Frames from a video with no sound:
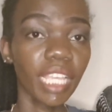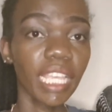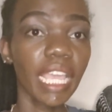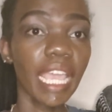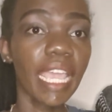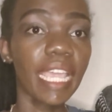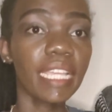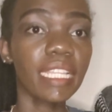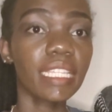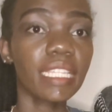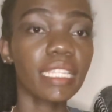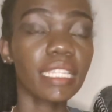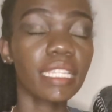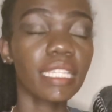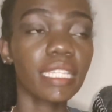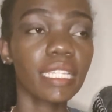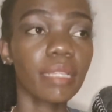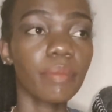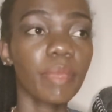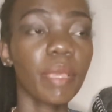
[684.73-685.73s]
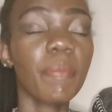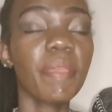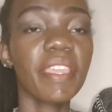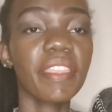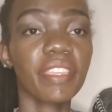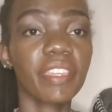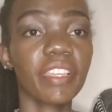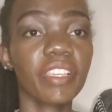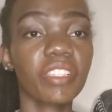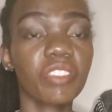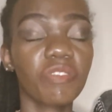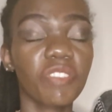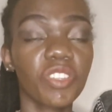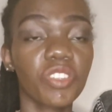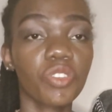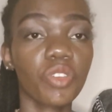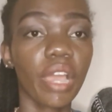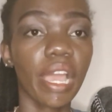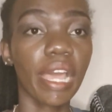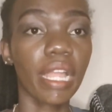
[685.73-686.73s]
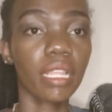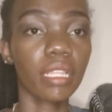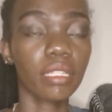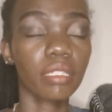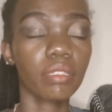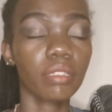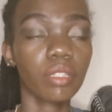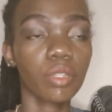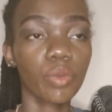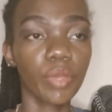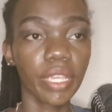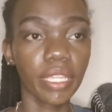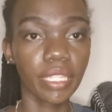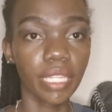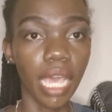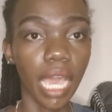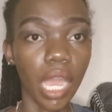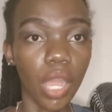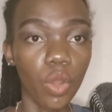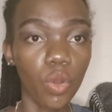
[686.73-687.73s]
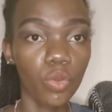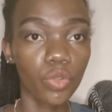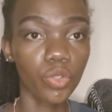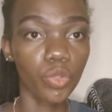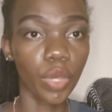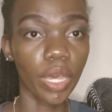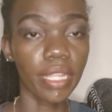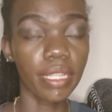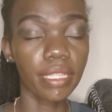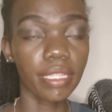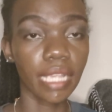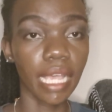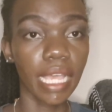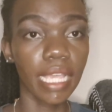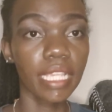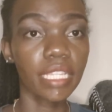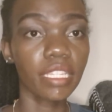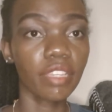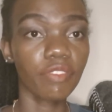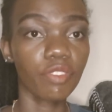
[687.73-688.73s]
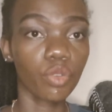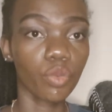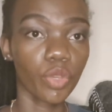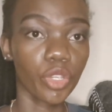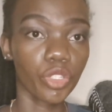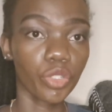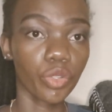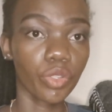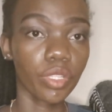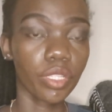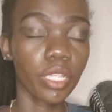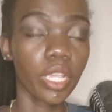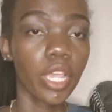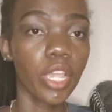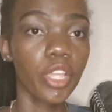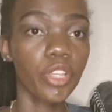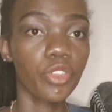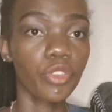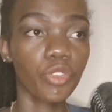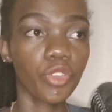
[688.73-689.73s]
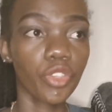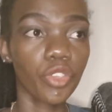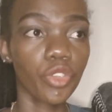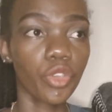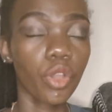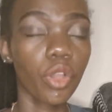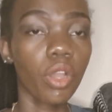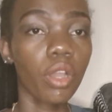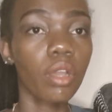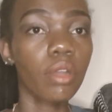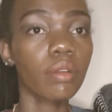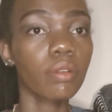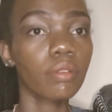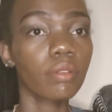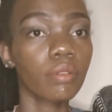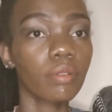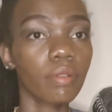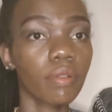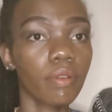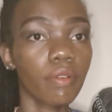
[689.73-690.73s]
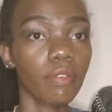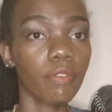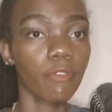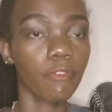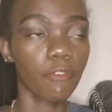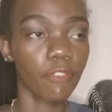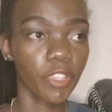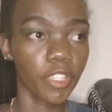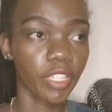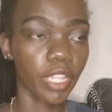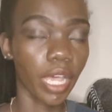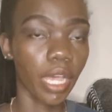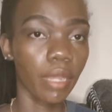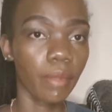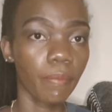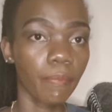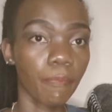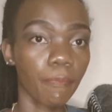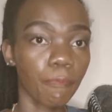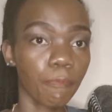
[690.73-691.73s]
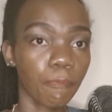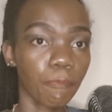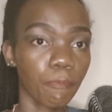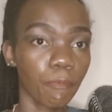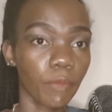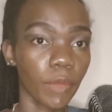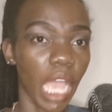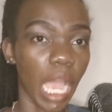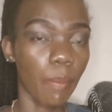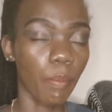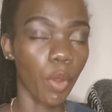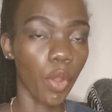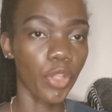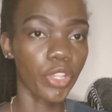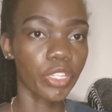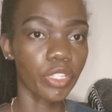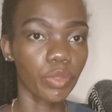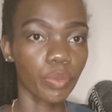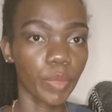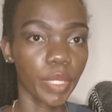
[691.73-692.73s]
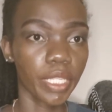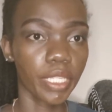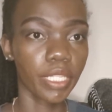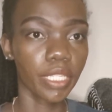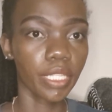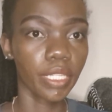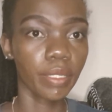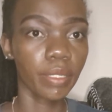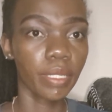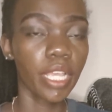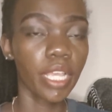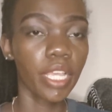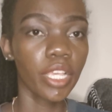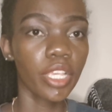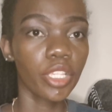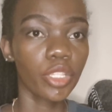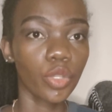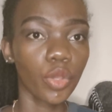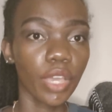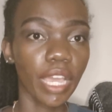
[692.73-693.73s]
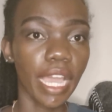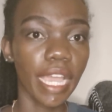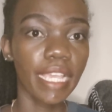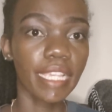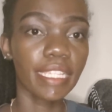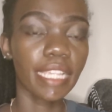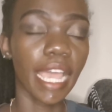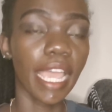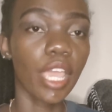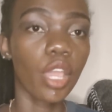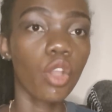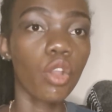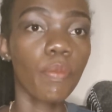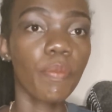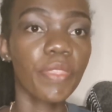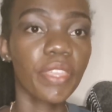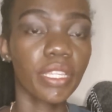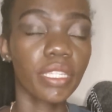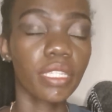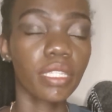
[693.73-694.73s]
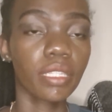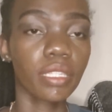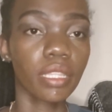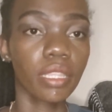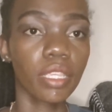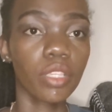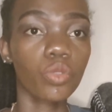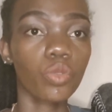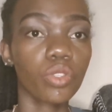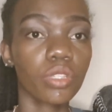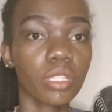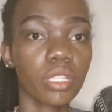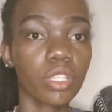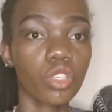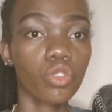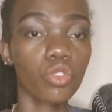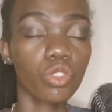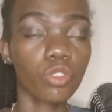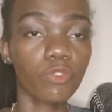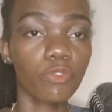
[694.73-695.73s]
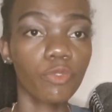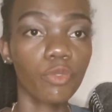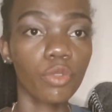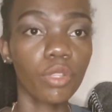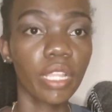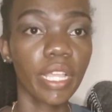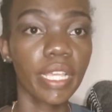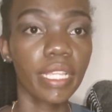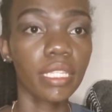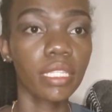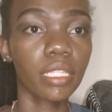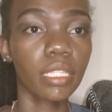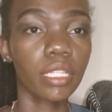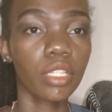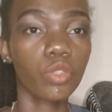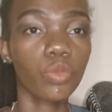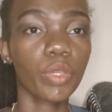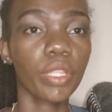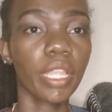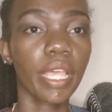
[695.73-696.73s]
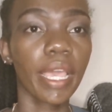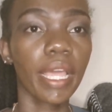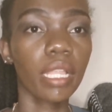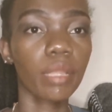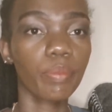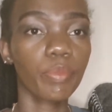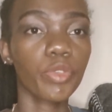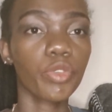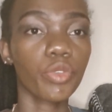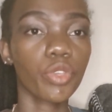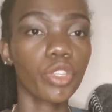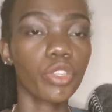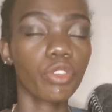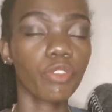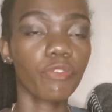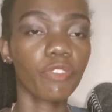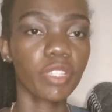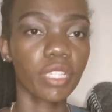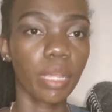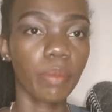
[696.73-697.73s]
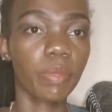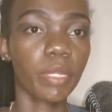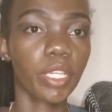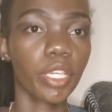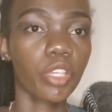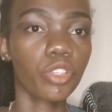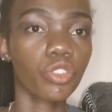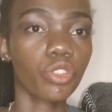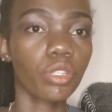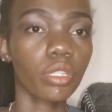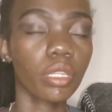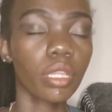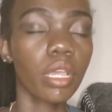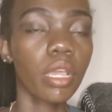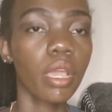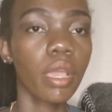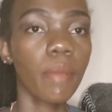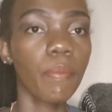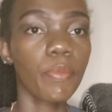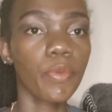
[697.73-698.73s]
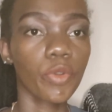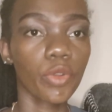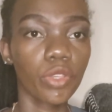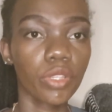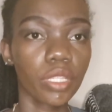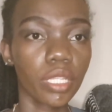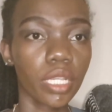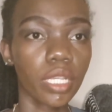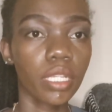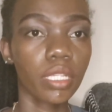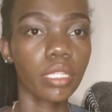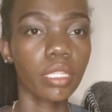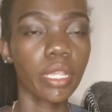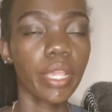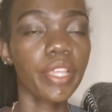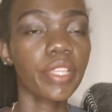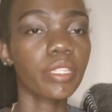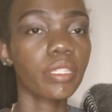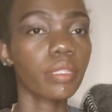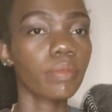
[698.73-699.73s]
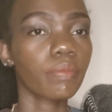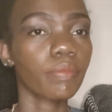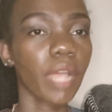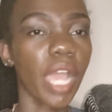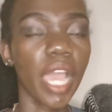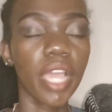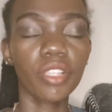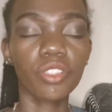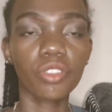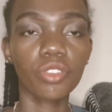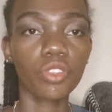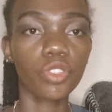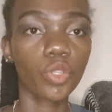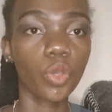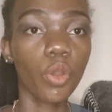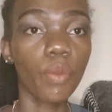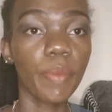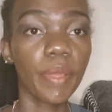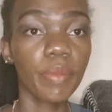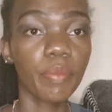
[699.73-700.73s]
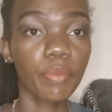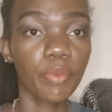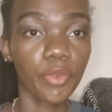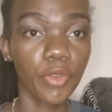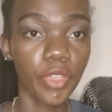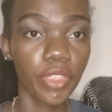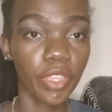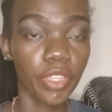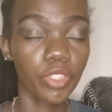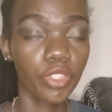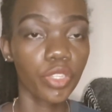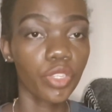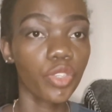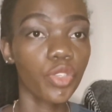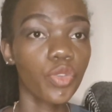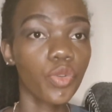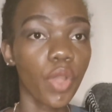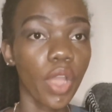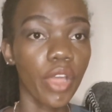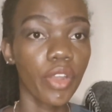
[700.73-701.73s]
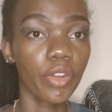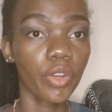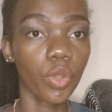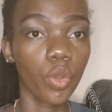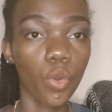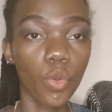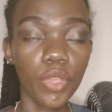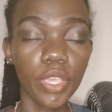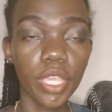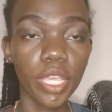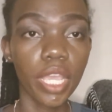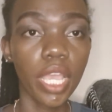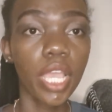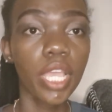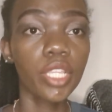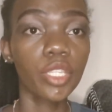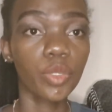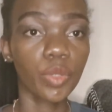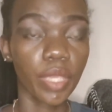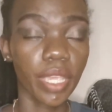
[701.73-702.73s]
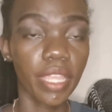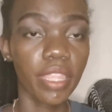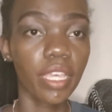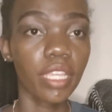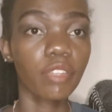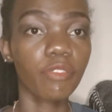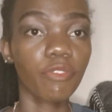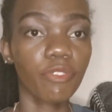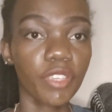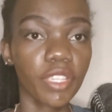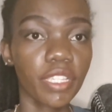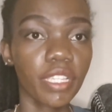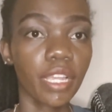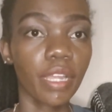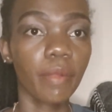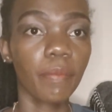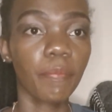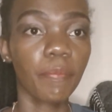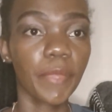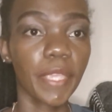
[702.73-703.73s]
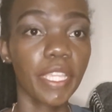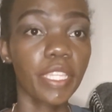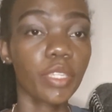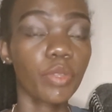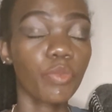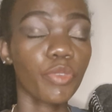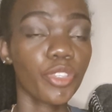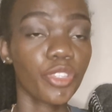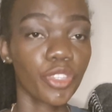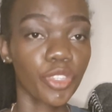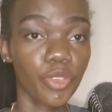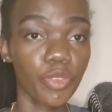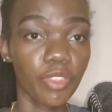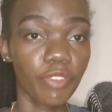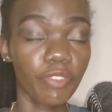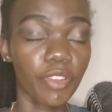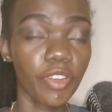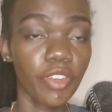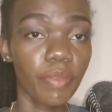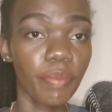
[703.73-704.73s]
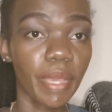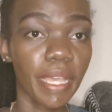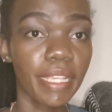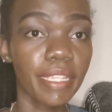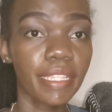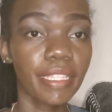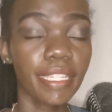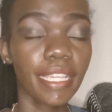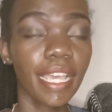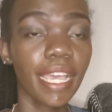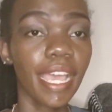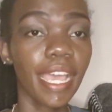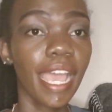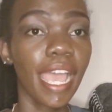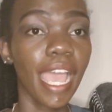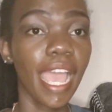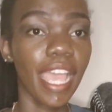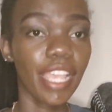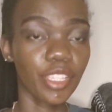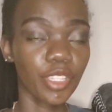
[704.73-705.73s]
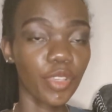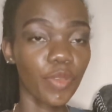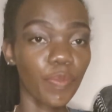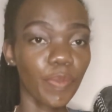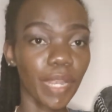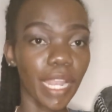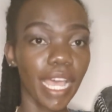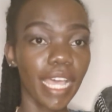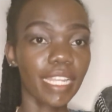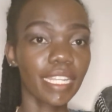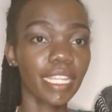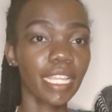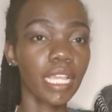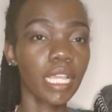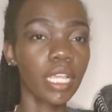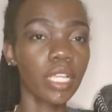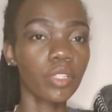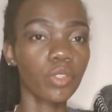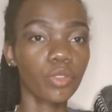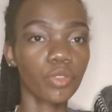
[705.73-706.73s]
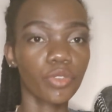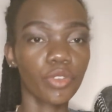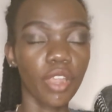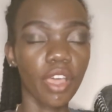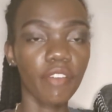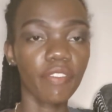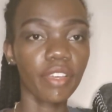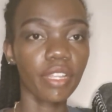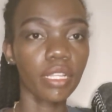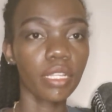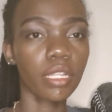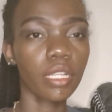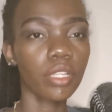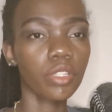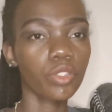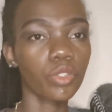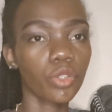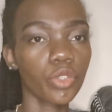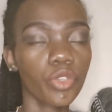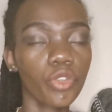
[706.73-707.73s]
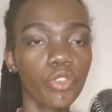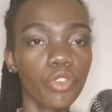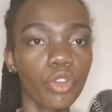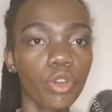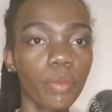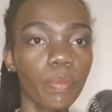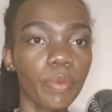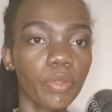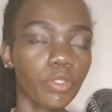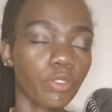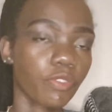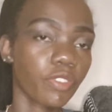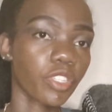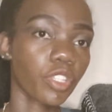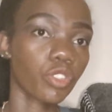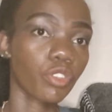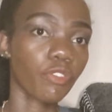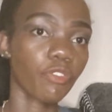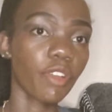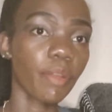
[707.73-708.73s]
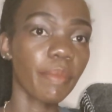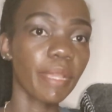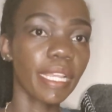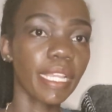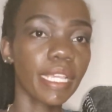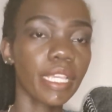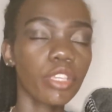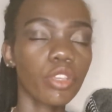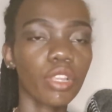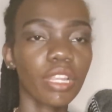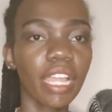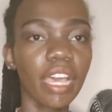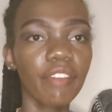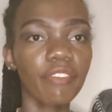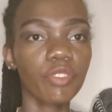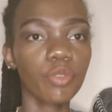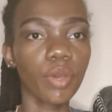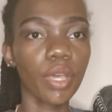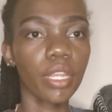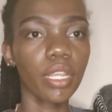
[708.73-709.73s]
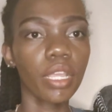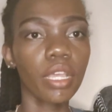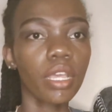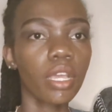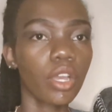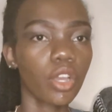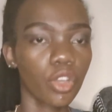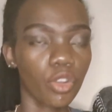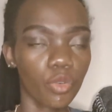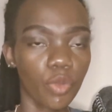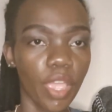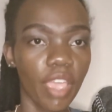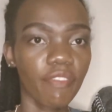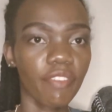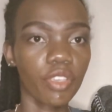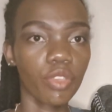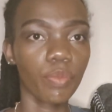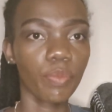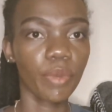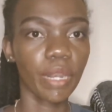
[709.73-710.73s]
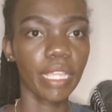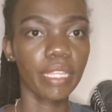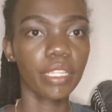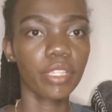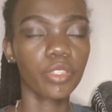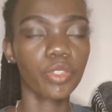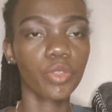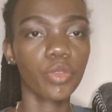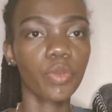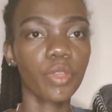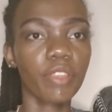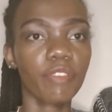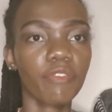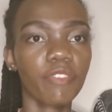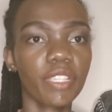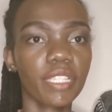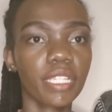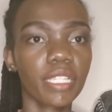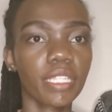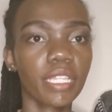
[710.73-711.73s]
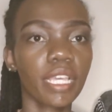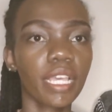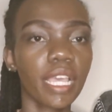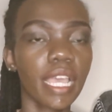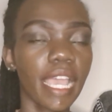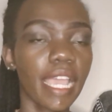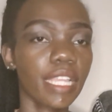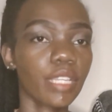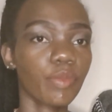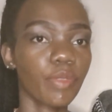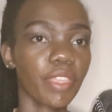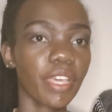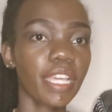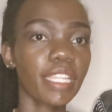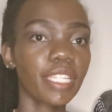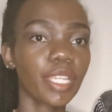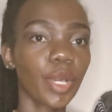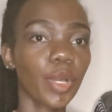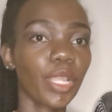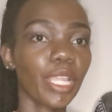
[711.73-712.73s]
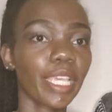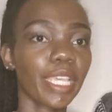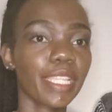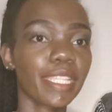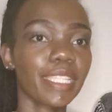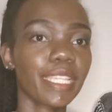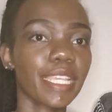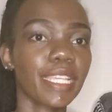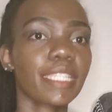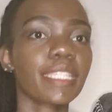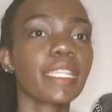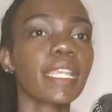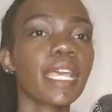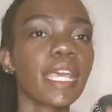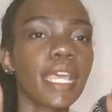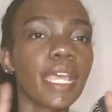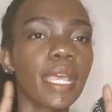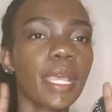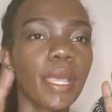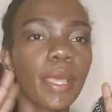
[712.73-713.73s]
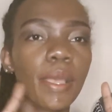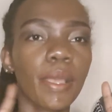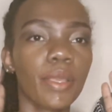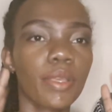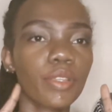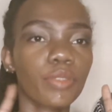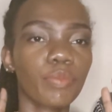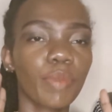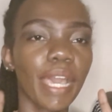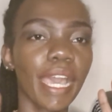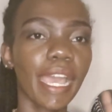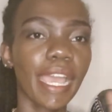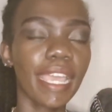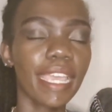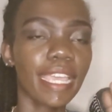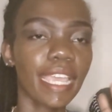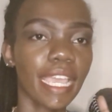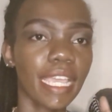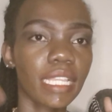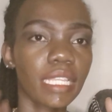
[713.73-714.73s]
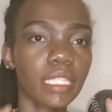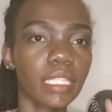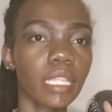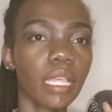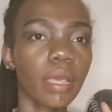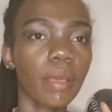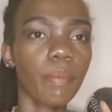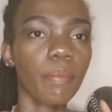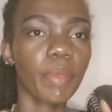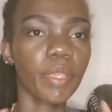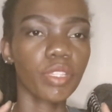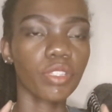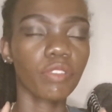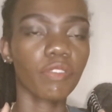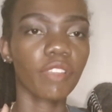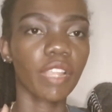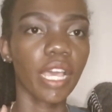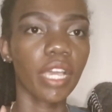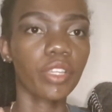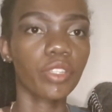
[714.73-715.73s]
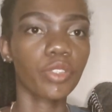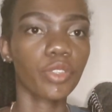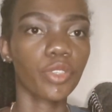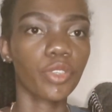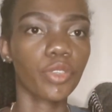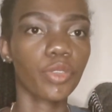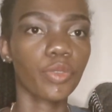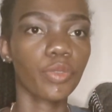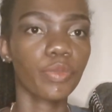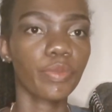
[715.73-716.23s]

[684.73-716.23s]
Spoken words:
And maybe in the next video, I'll look at how to answer interview questions during your visa appointment. So guys, I hope that this was useful and it will help you in your visa application process. And I just hope and pray that you are going to get that visa. And wishing you the very best as you plan to travel to Europe to visit your family, your loved one, or whoever you're planning to go and visit. And with that, all I can say is goodbye and best of luck to you.